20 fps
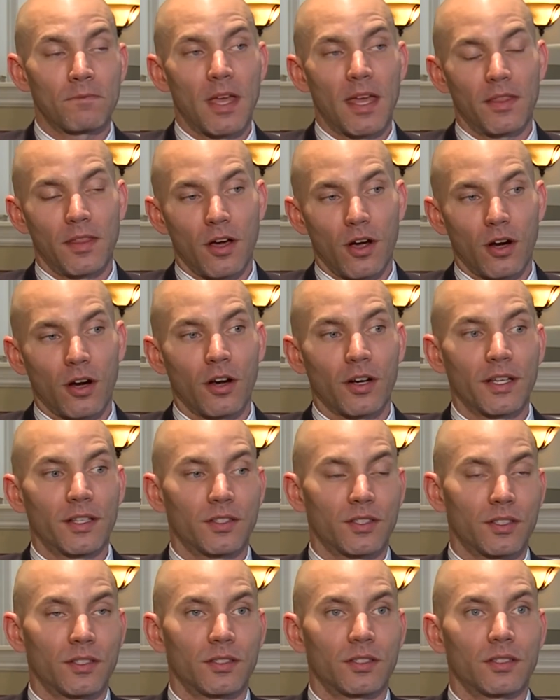And there are
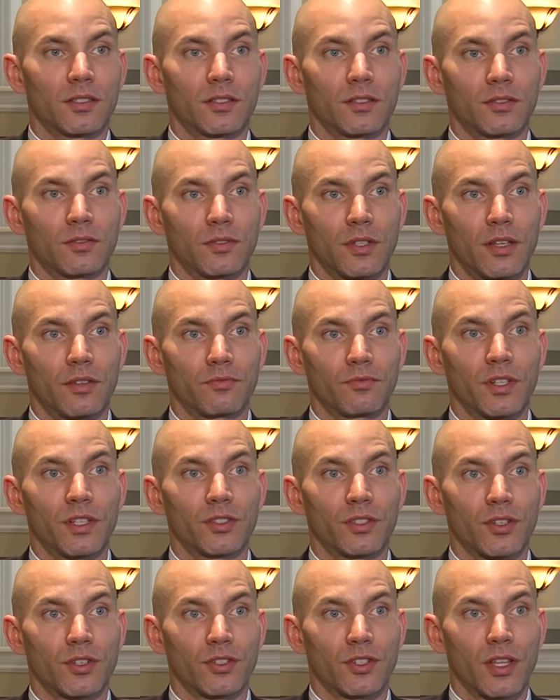instances in
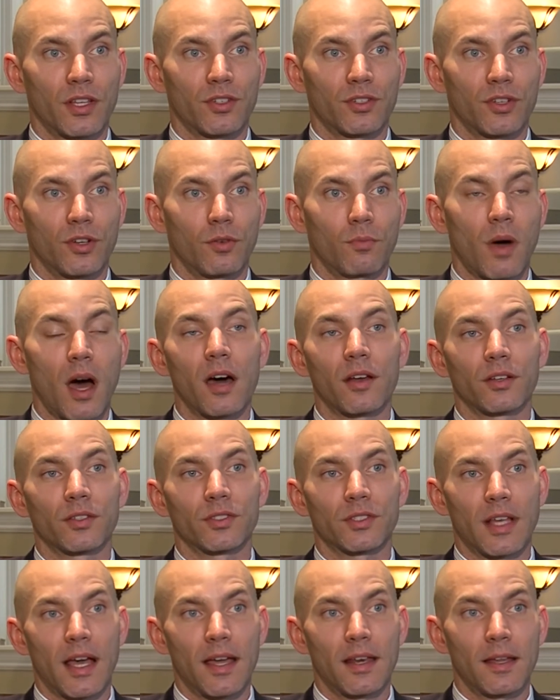research that show
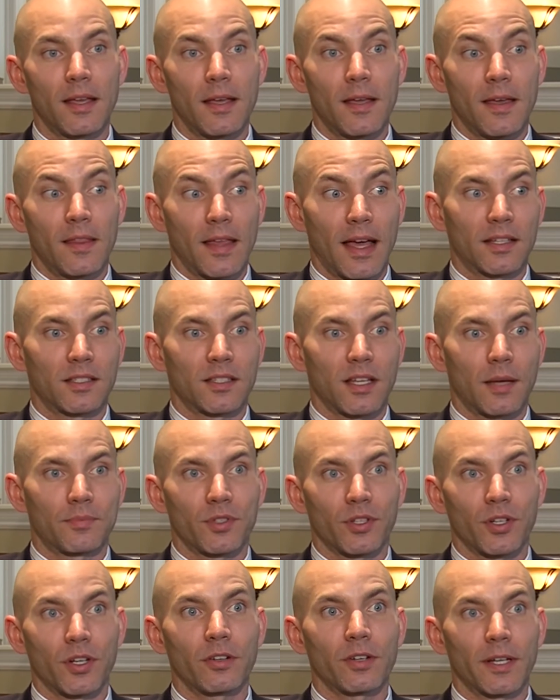models that
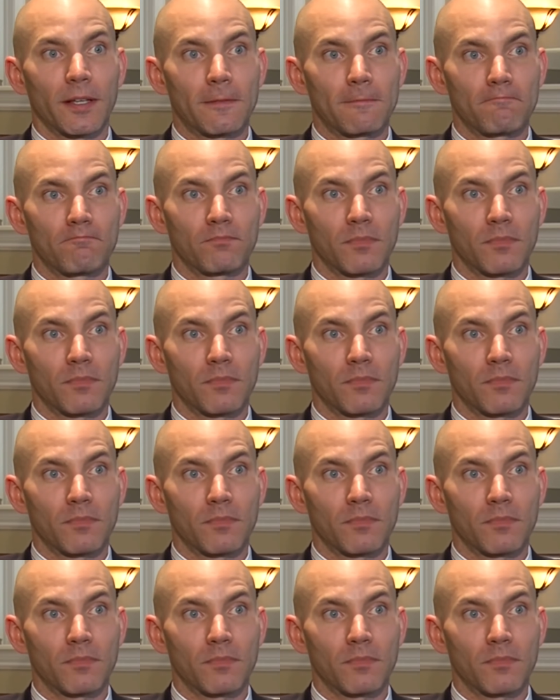stops occurring.